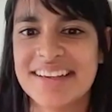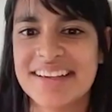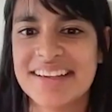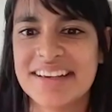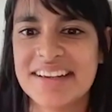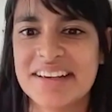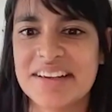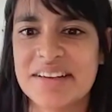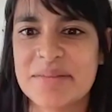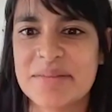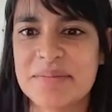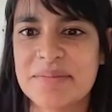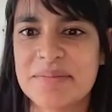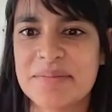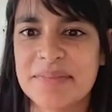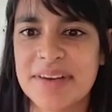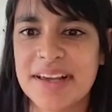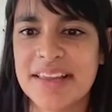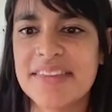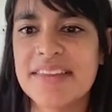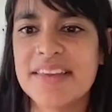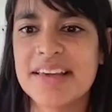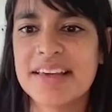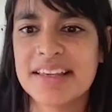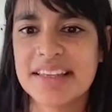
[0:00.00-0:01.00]
I
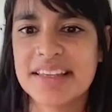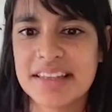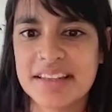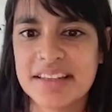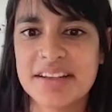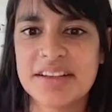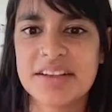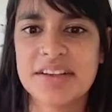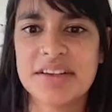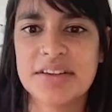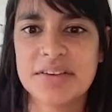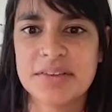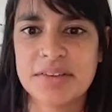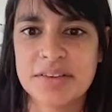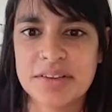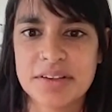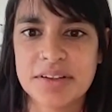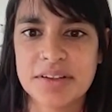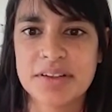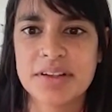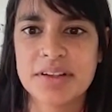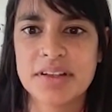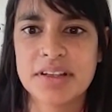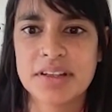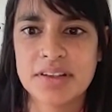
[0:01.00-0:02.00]
think, you know,
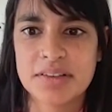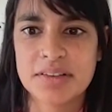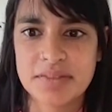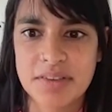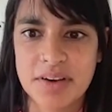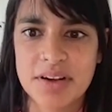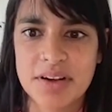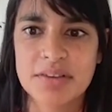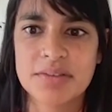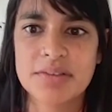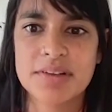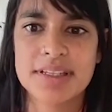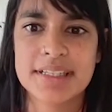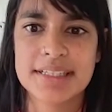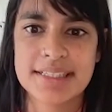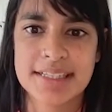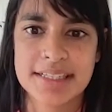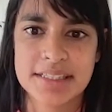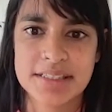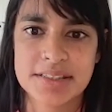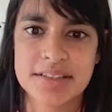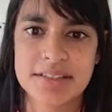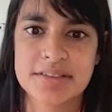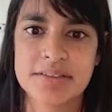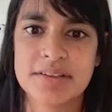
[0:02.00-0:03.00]
you've all really
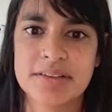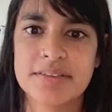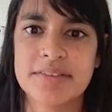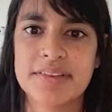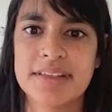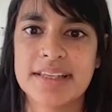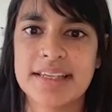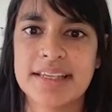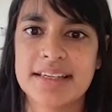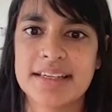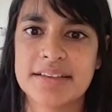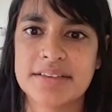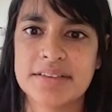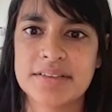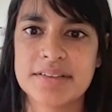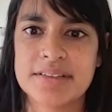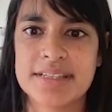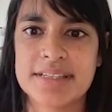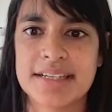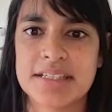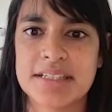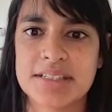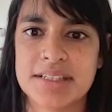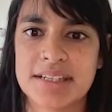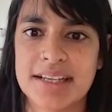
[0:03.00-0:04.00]
touched on sort of the
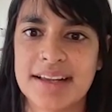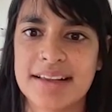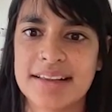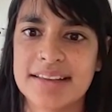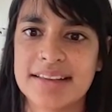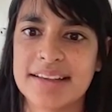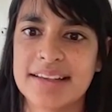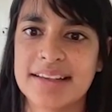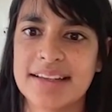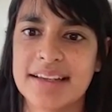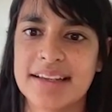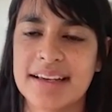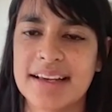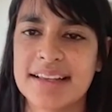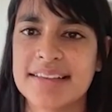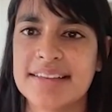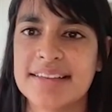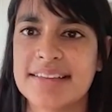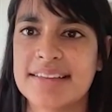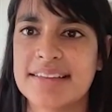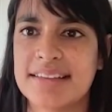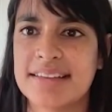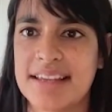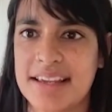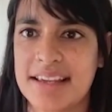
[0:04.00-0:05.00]
intersectionality at
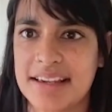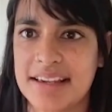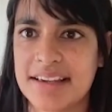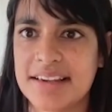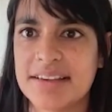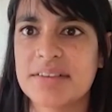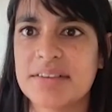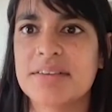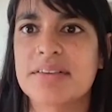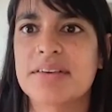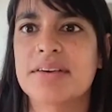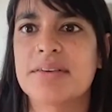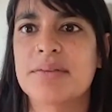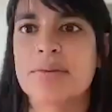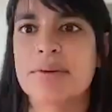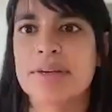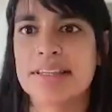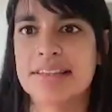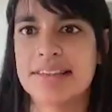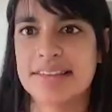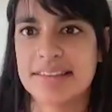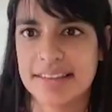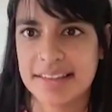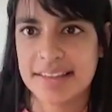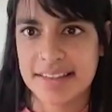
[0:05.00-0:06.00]
stake
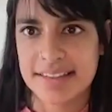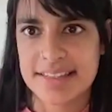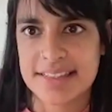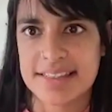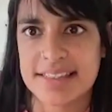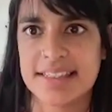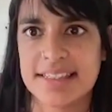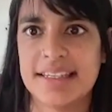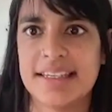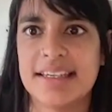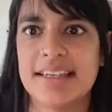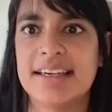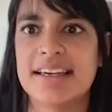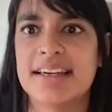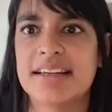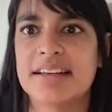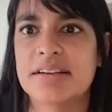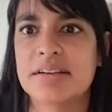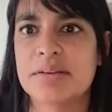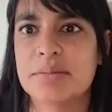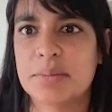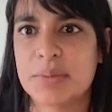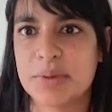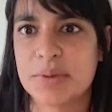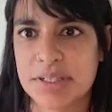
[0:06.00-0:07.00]
with CSE and
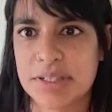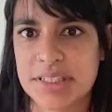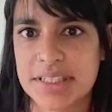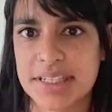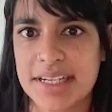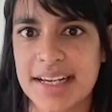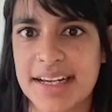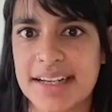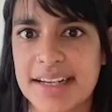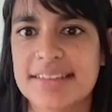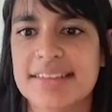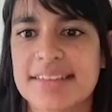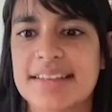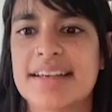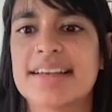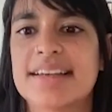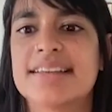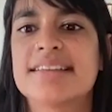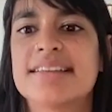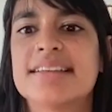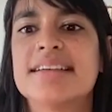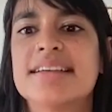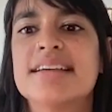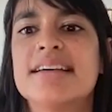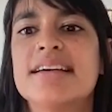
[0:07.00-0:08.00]
abortion
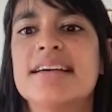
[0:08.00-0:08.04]
access.